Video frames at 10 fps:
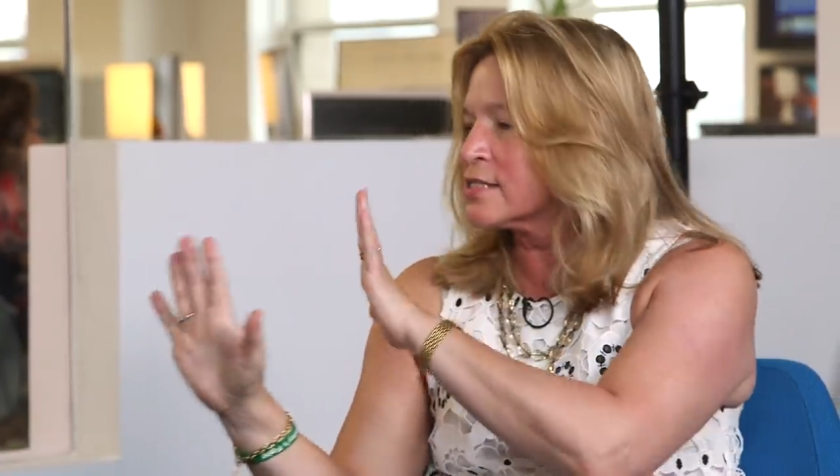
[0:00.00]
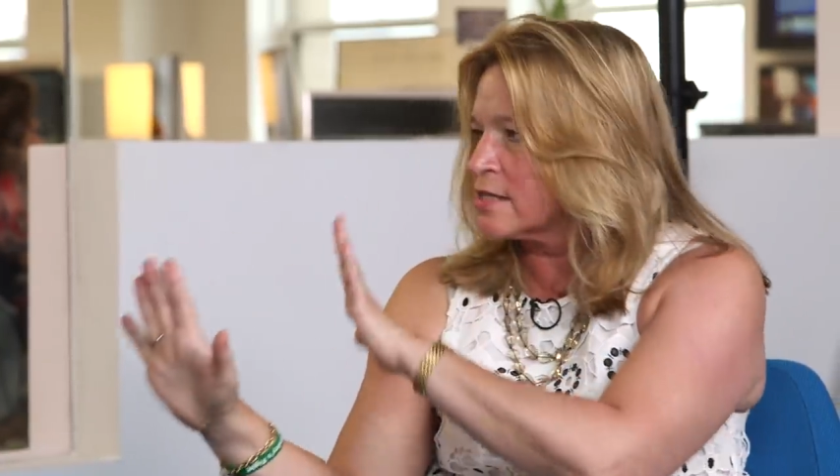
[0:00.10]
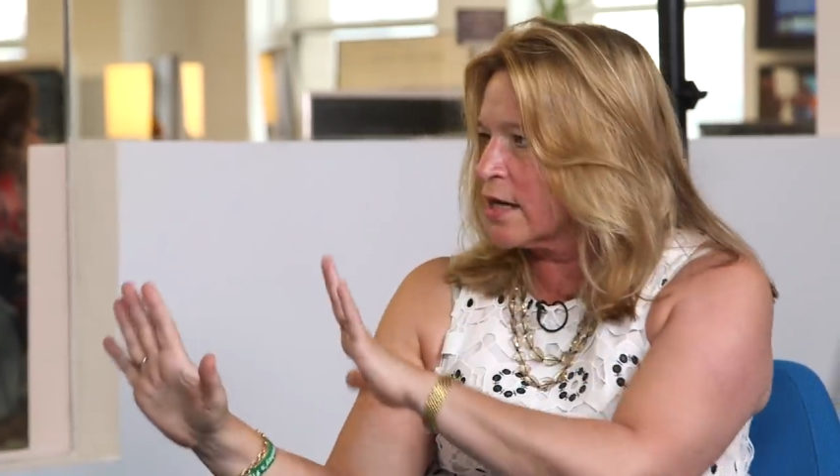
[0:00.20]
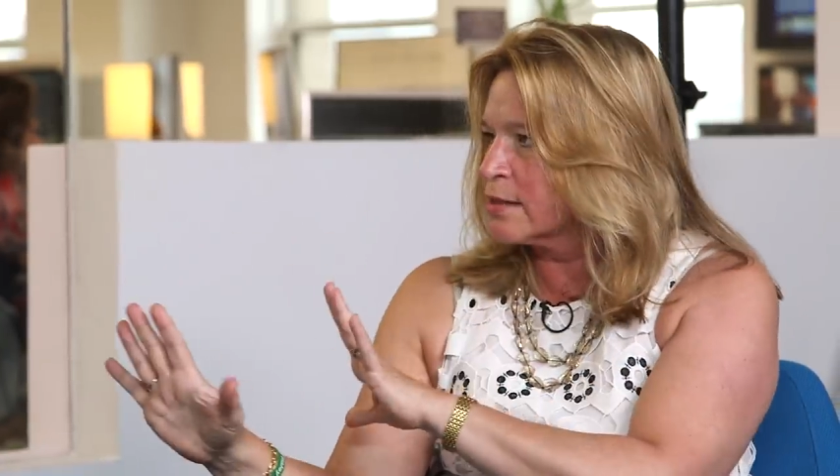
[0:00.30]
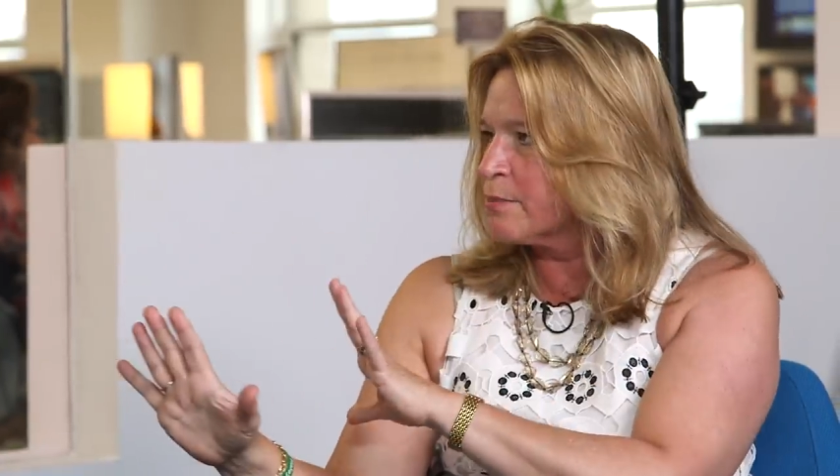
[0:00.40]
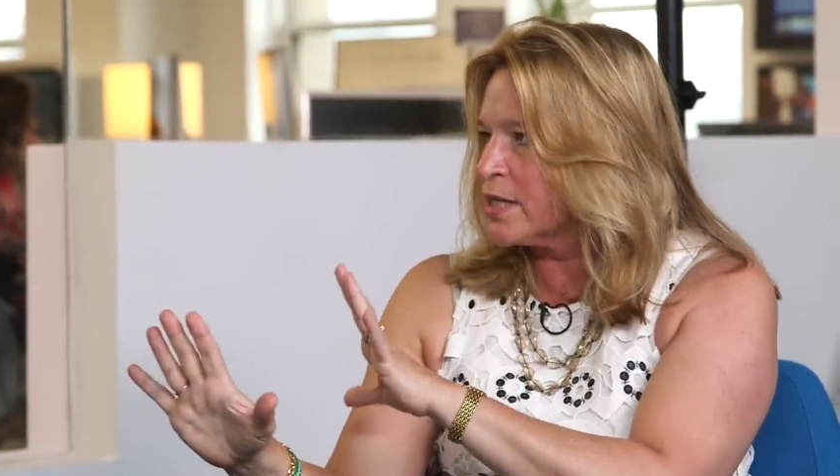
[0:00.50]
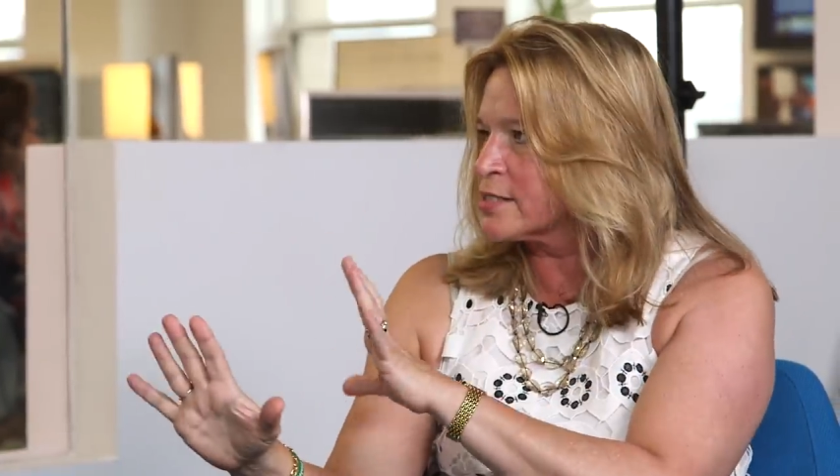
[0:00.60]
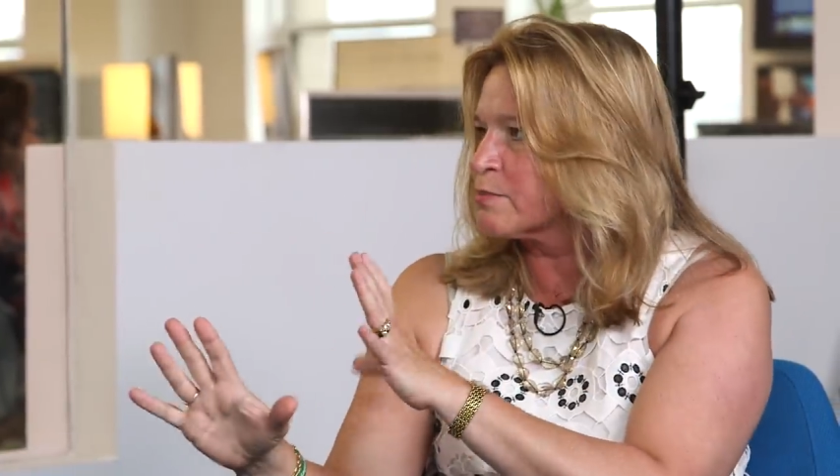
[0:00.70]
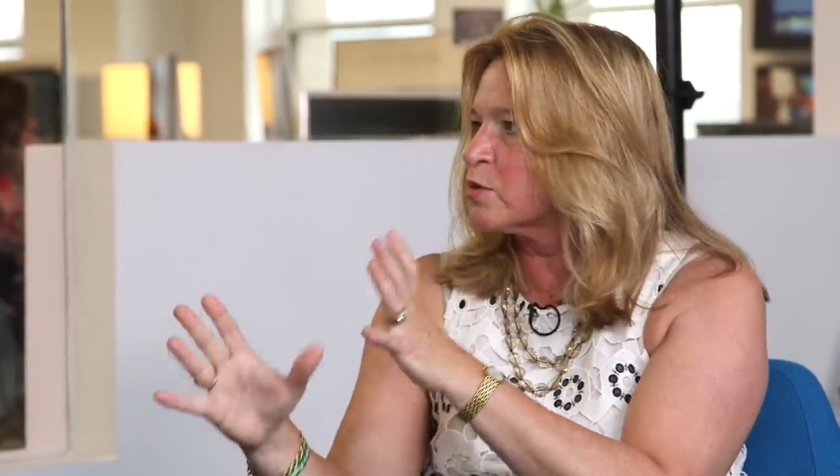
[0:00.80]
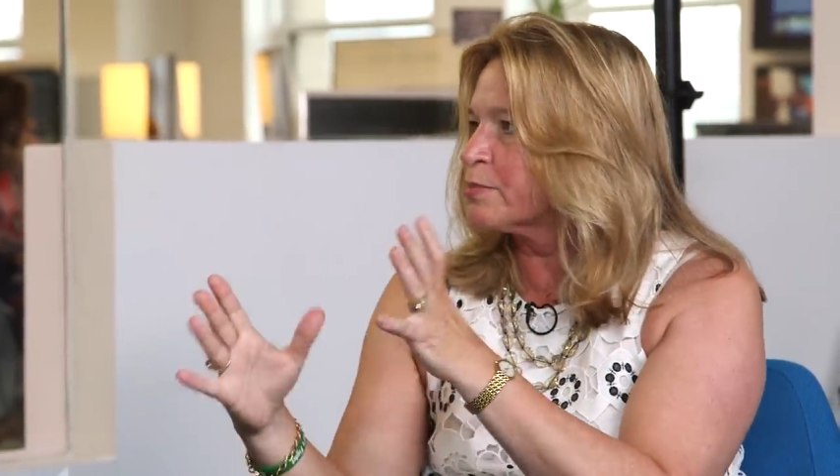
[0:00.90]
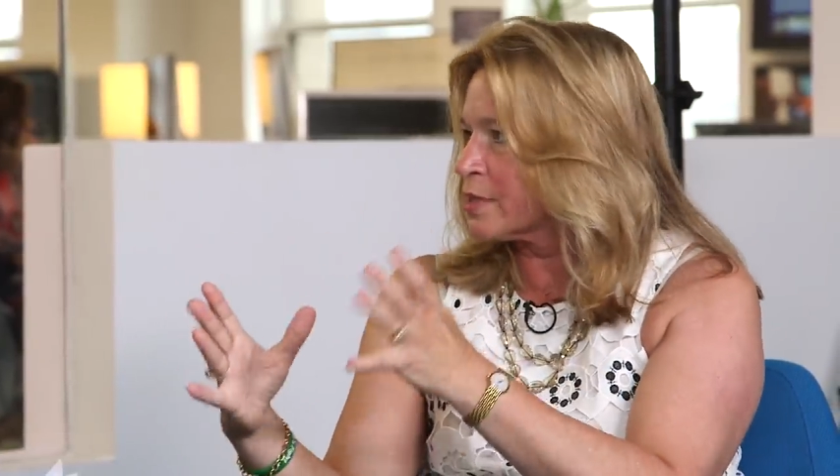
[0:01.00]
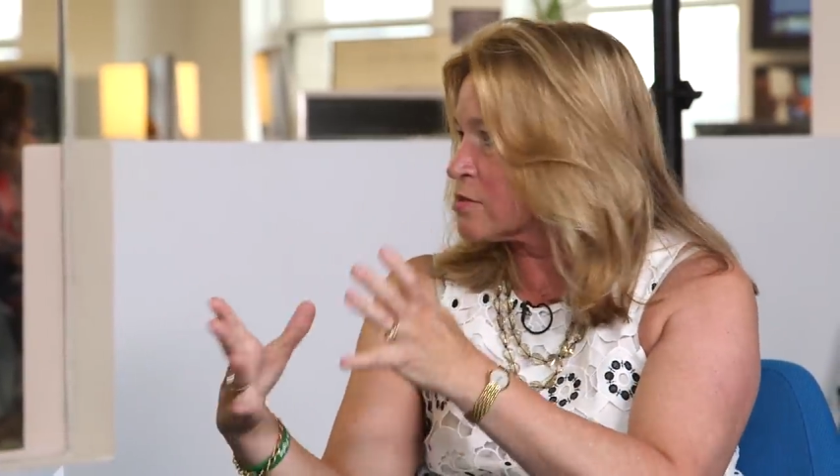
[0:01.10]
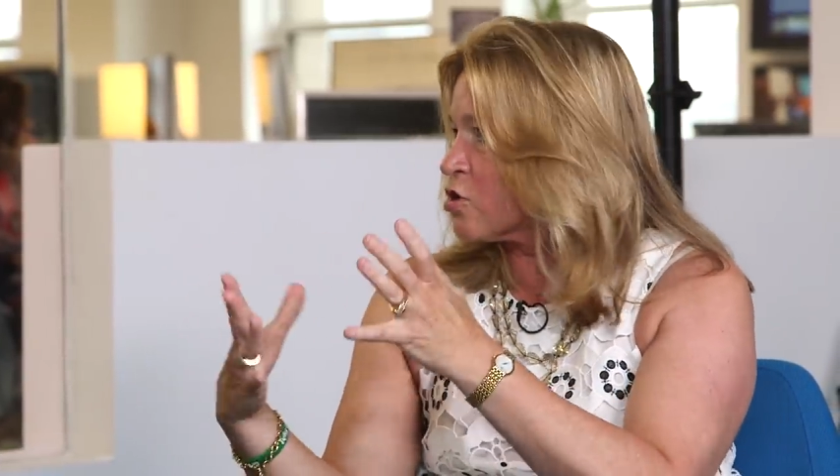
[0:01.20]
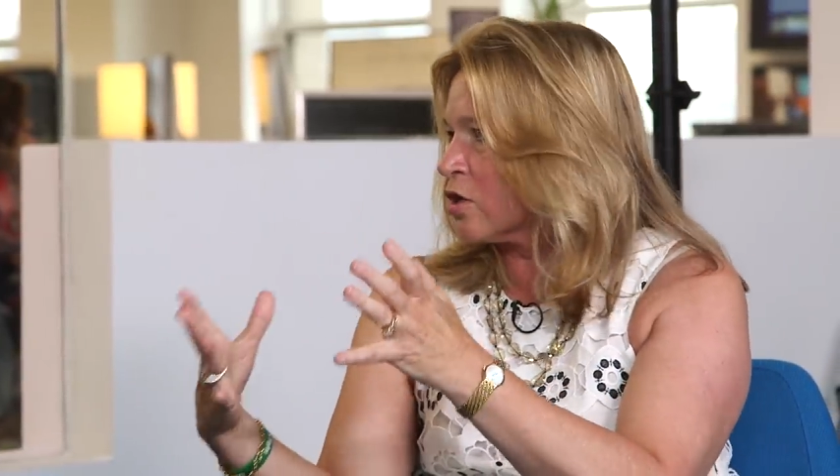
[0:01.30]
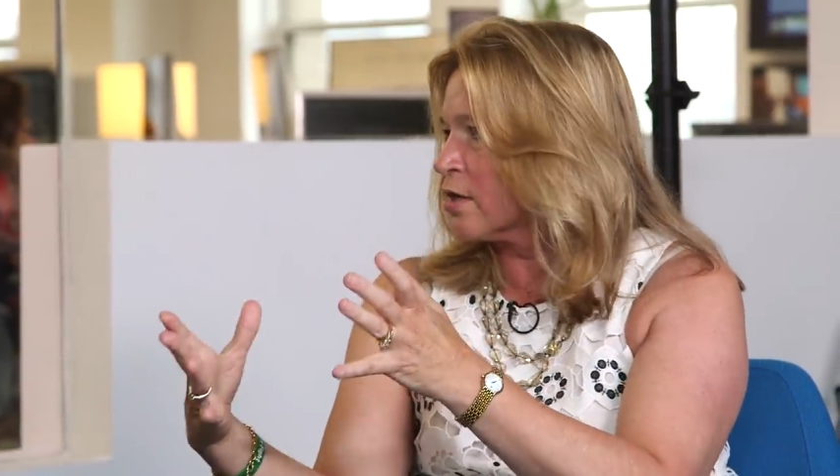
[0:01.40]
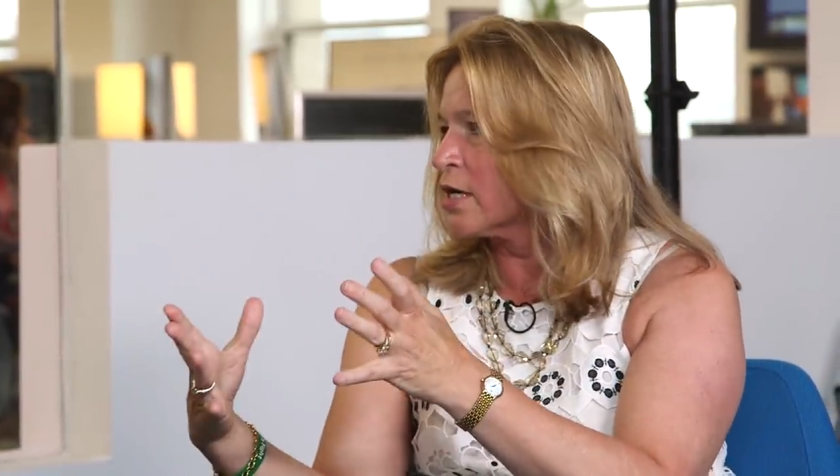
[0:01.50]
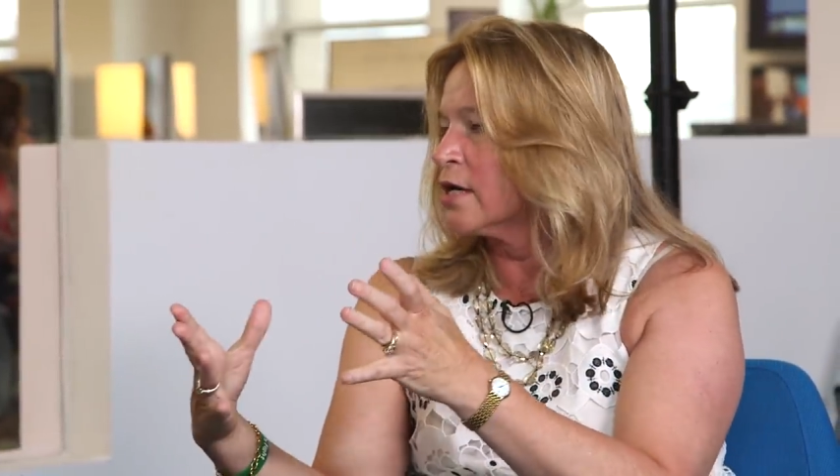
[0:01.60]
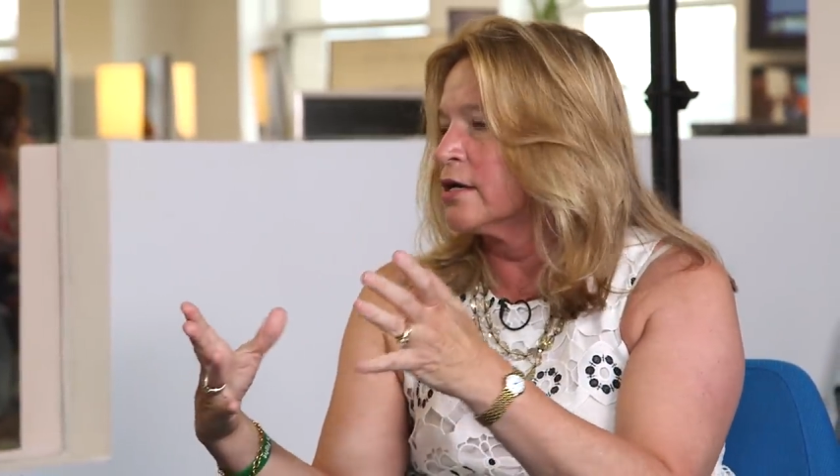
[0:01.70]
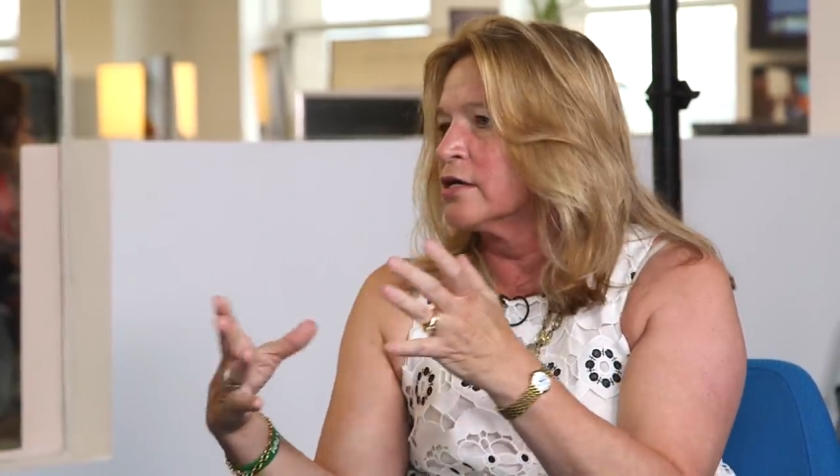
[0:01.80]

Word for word: It's not impossible, but it's hard.